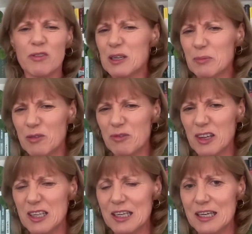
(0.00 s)
Do I feel a bit
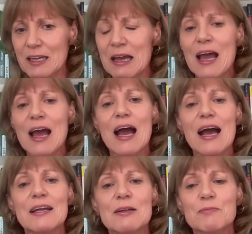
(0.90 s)
funny?
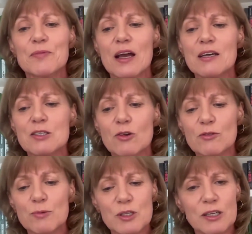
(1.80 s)
And I
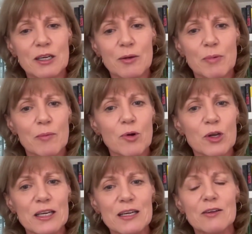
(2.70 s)
sort of was thinking about
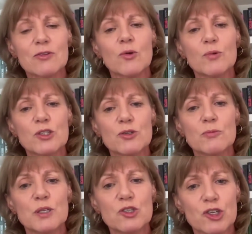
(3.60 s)
Molly, and I thought we
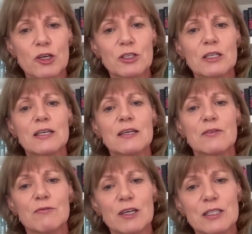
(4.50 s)
should be
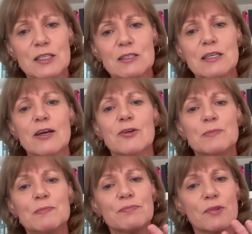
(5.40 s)
journaling and writing
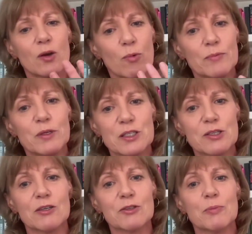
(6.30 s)
down when we
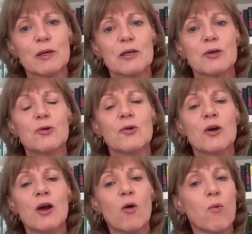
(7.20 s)
start the
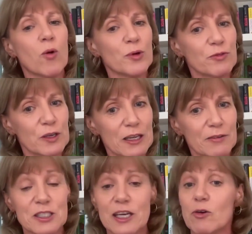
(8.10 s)
pill, what we feel
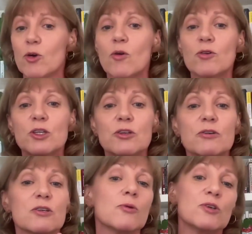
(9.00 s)
every day, or
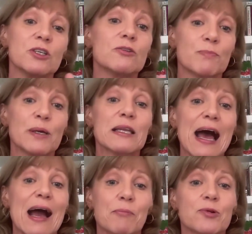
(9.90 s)
go on your
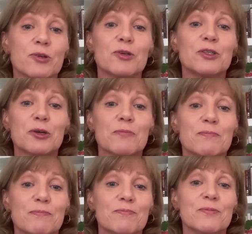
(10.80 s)
pill app or on your,
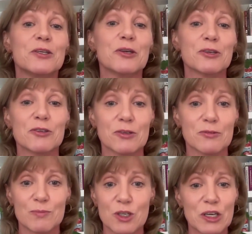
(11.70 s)

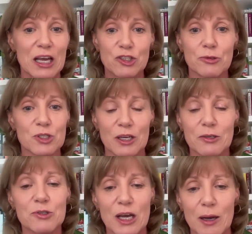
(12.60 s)
your natural
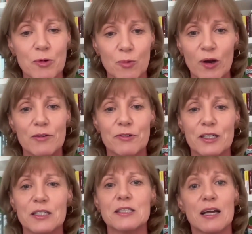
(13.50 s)
cycles app or whatever
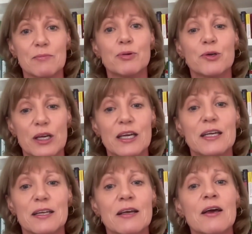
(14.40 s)
it is, and put
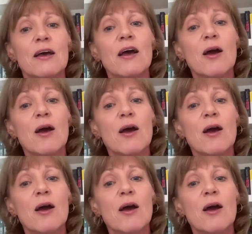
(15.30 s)
in